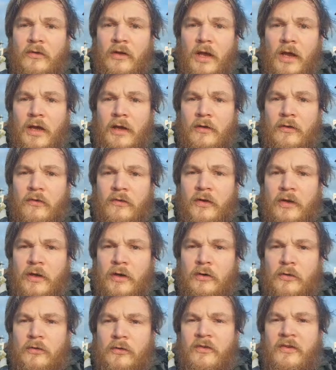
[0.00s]
uh,
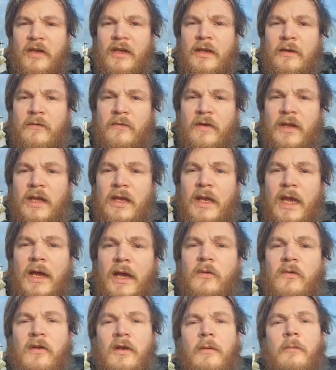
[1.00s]
Tion TV
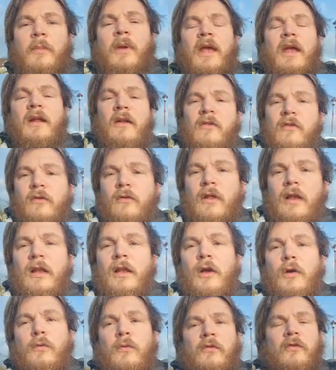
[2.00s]
how does it compare to the
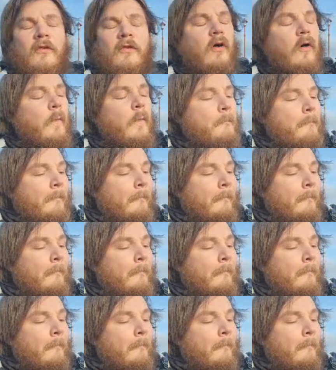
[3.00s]
Lone Star